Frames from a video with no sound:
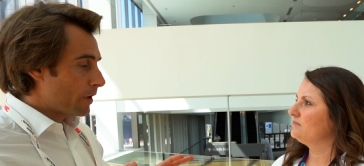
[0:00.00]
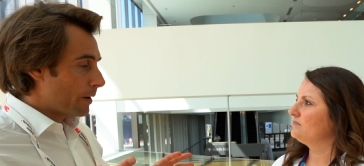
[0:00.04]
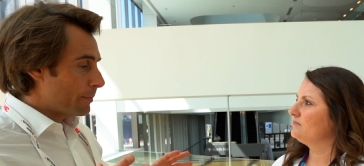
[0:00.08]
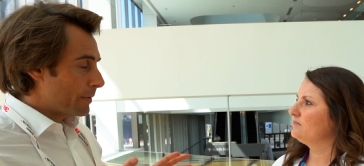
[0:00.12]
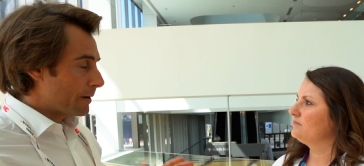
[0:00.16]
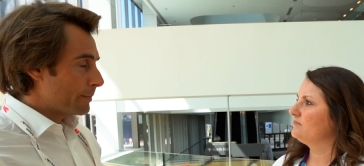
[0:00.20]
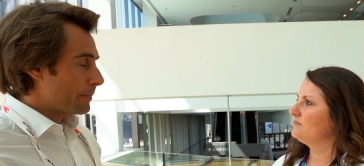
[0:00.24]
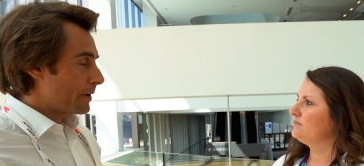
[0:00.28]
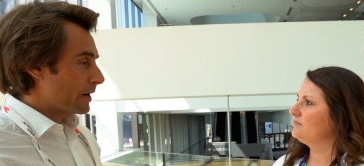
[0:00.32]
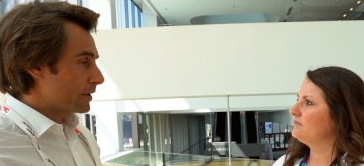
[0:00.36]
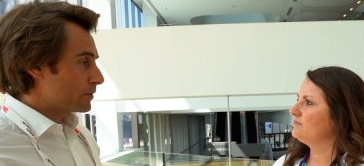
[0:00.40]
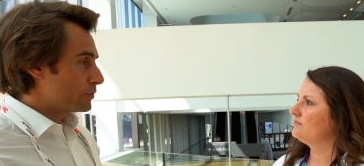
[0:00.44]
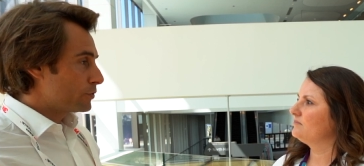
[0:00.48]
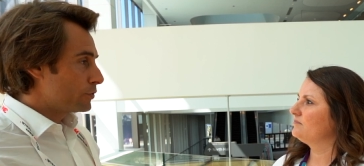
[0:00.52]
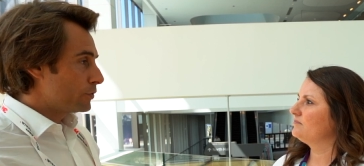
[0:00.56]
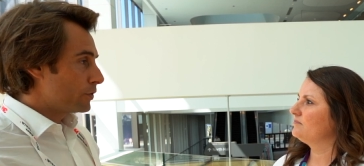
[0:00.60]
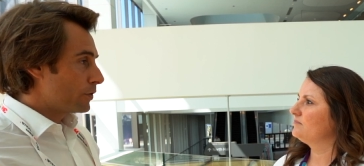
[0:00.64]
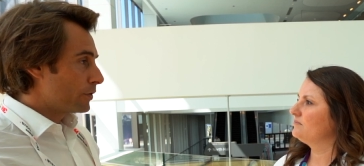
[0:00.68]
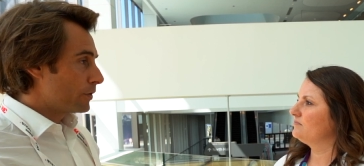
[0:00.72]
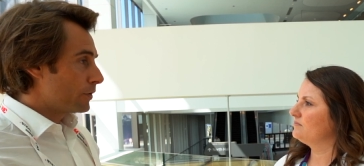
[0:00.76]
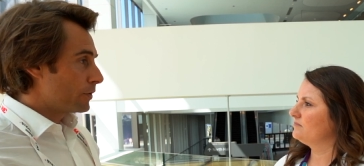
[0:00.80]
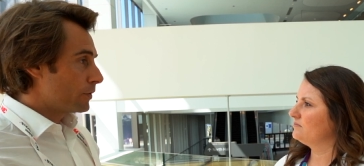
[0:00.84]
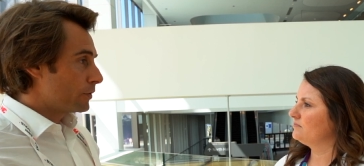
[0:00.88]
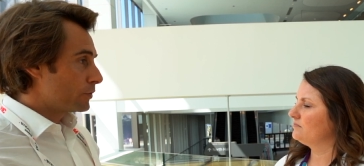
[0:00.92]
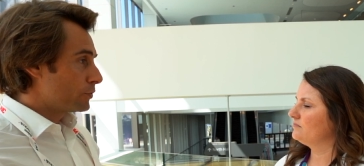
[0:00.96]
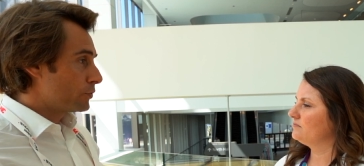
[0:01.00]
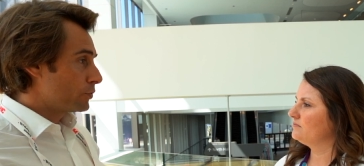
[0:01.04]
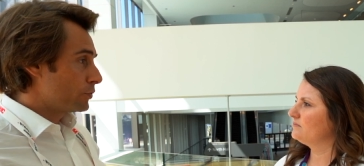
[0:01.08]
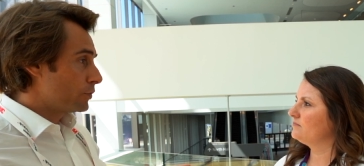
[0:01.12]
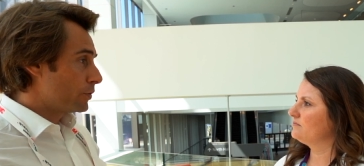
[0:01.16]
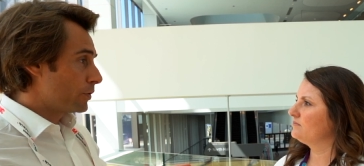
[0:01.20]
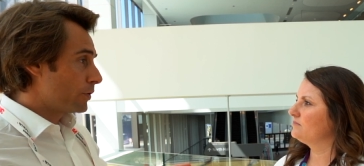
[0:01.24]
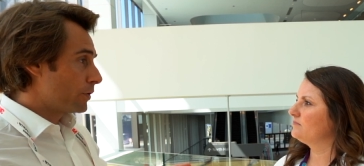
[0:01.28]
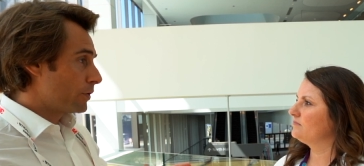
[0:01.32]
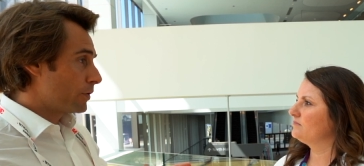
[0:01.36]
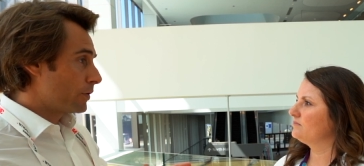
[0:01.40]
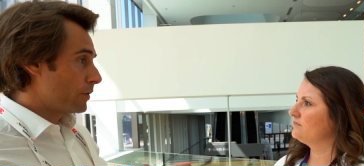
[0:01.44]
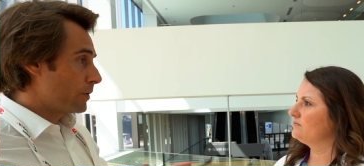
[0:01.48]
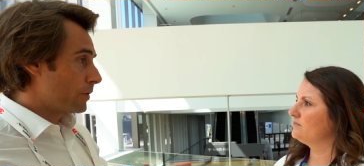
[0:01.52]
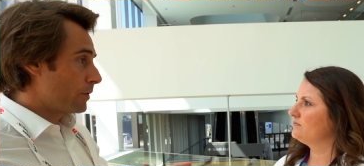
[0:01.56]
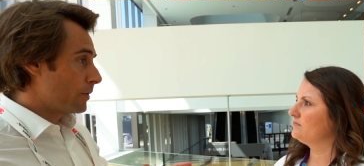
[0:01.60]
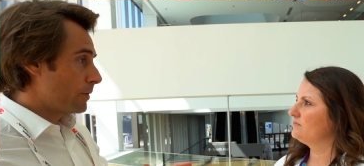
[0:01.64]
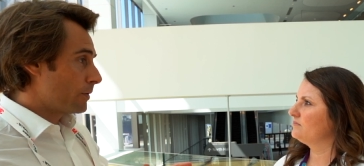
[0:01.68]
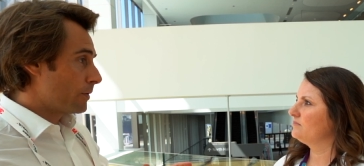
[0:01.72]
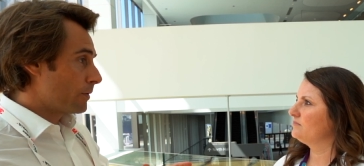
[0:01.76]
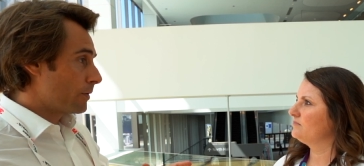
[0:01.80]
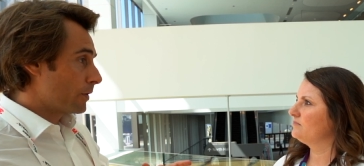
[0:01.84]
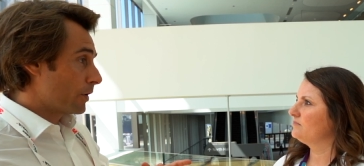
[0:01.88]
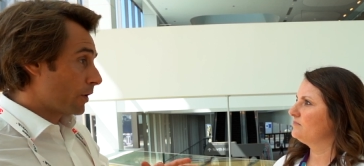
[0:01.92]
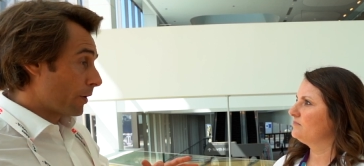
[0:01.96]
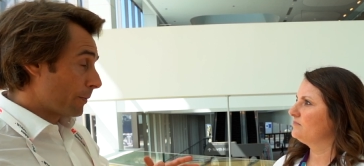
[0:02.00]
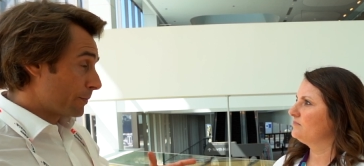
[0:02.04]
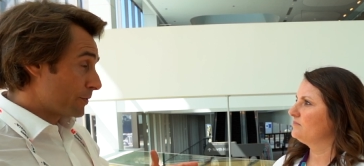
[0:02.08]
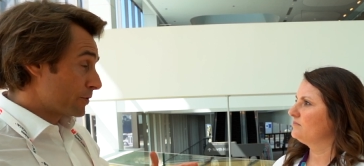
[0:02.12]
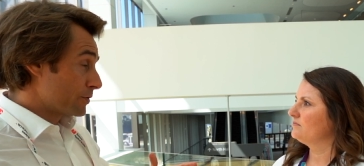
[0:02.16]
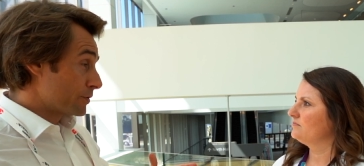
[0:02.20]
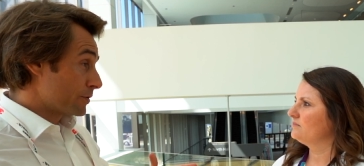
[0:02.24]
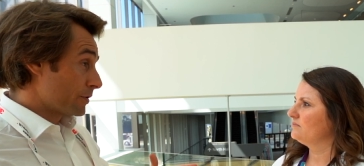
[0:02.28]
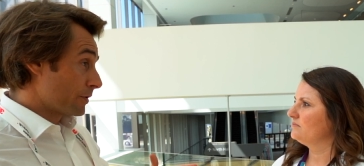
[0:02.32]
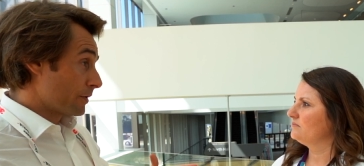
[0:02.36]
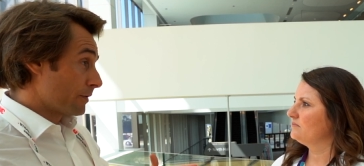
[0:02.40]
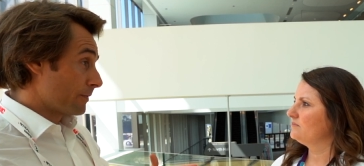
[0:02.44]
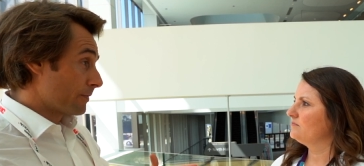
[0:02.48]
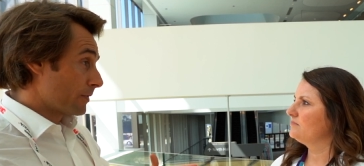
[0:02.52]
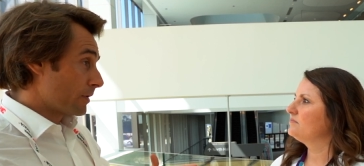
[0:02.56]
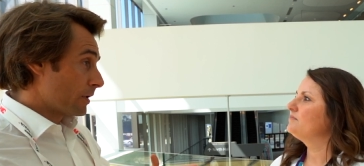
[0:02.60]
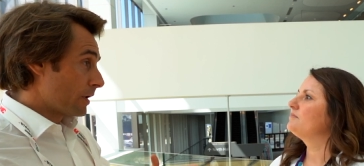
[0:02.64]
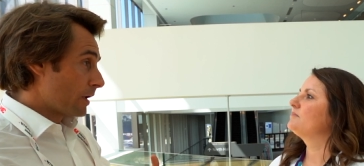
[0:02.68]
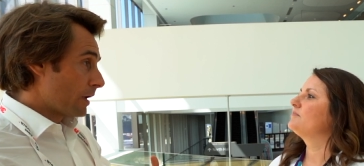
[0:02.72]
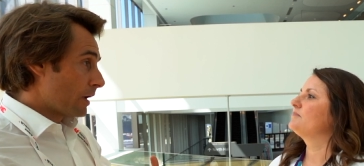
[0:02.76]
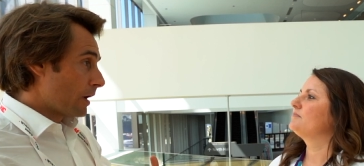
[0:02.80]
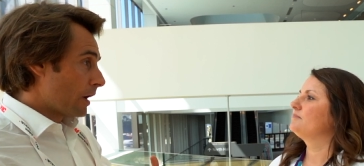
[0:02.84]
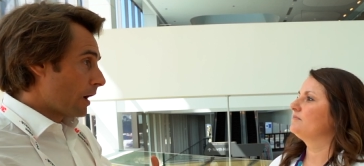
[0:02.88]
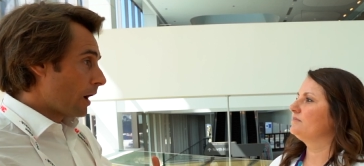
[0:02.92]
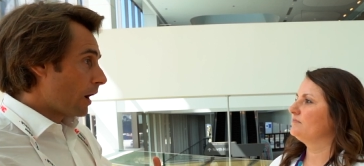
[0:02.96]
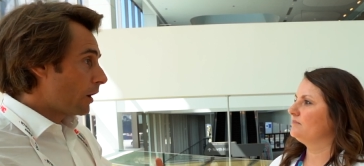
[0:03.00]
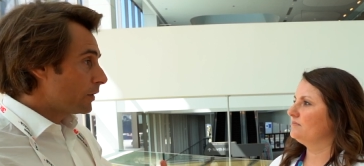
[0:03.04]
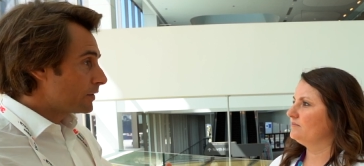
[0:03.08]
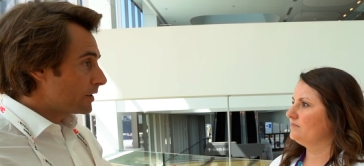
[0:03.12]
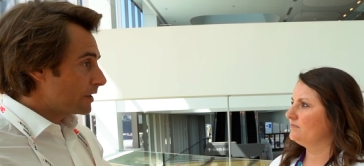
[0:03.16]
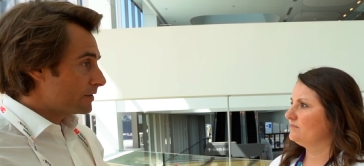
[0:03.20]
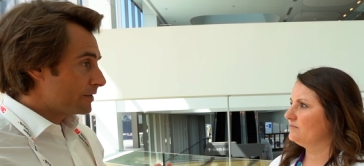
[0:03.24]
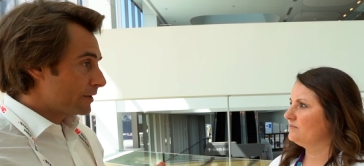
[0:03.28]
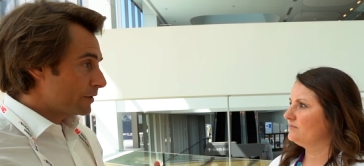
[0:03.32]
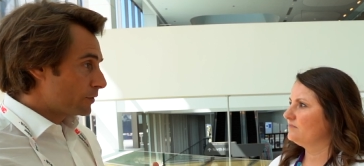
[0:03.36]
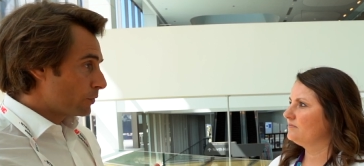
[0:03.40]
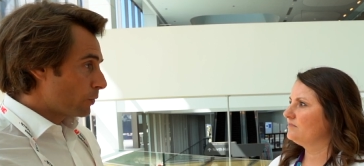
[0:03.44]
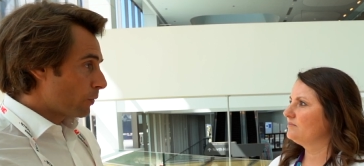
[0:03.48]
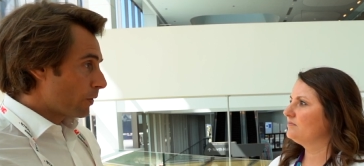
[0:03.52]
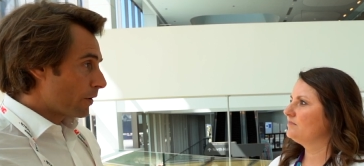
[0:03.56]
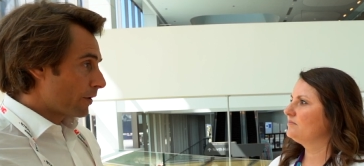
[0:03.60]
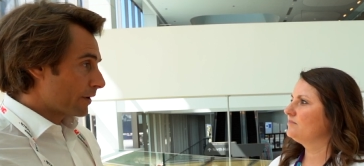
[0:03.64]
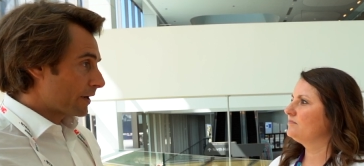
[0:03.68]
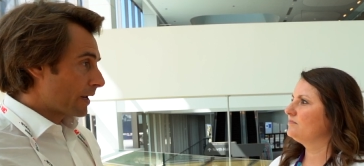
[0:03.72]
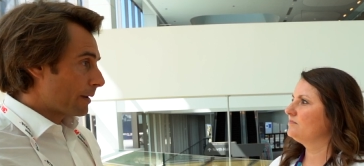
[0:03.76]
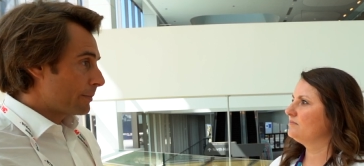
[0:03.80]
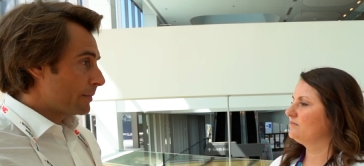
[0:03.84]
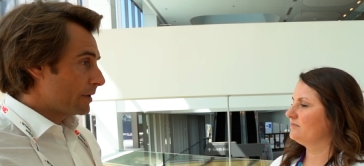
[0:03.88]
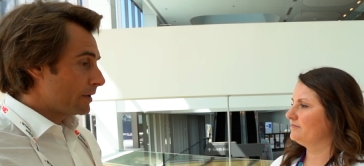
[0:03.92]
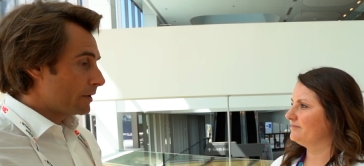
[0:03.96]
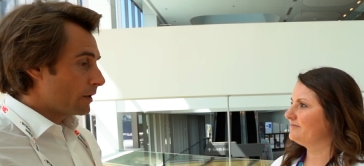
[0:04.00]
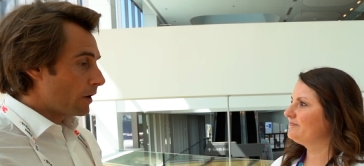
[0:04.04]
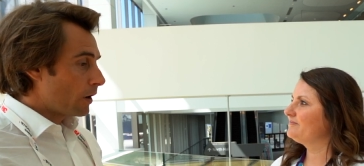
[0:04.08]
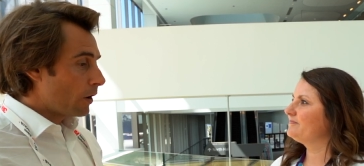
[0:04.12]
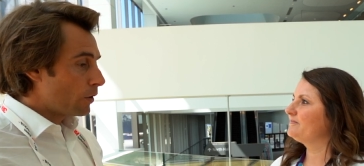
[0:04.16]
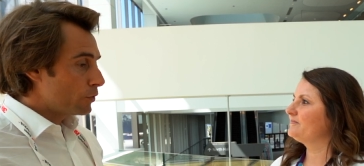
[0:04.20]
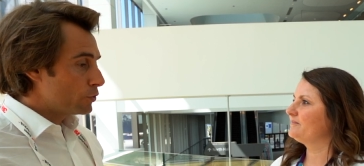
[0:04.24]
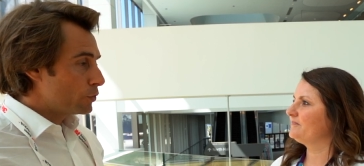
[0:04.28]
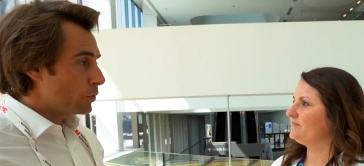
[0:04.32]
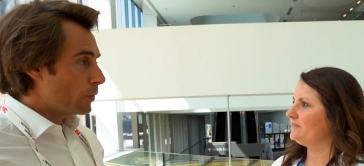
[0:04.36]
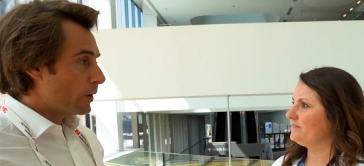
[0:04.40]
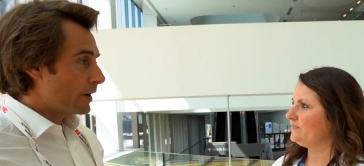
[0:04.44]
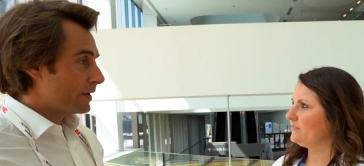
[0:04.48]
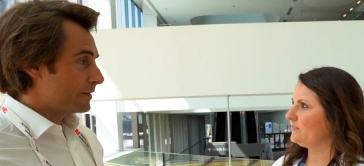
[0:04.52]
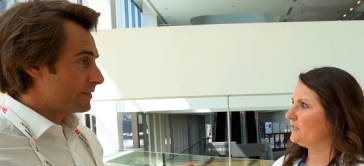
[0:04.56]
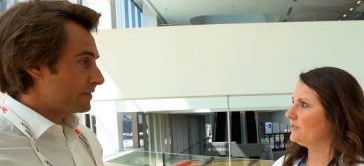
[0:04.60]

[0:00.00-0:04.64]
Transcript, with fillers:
Speaker 1: coming back to the, to the computer how does it work? I mean, how do I